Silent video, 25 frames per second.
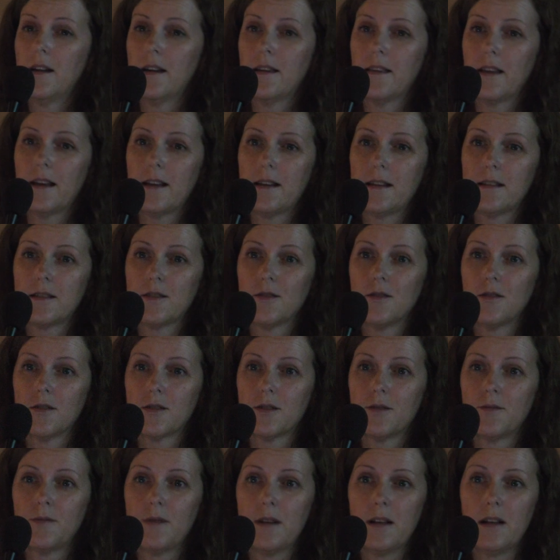and that is
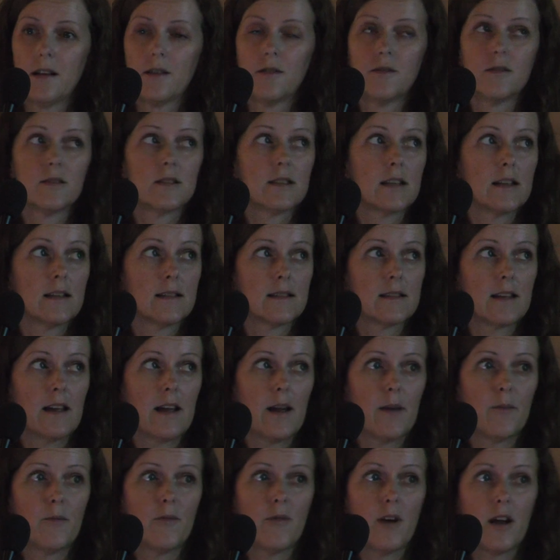also really good, since the
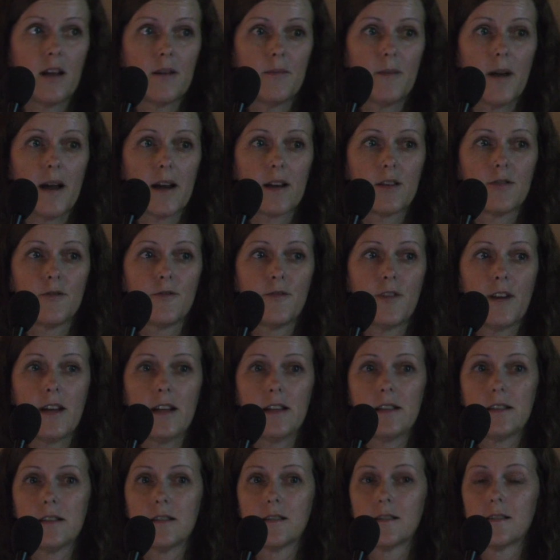M1
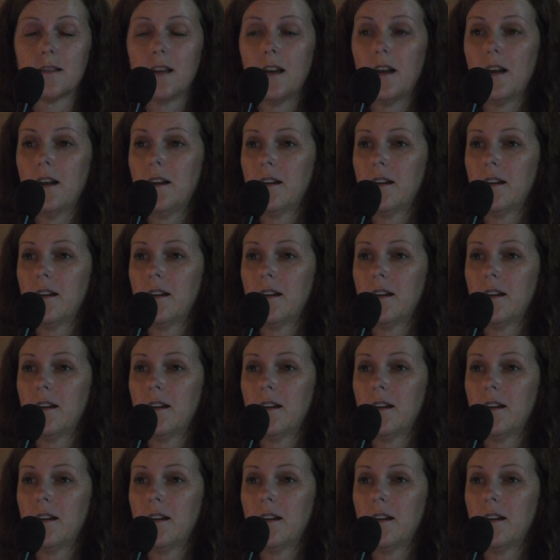macrophages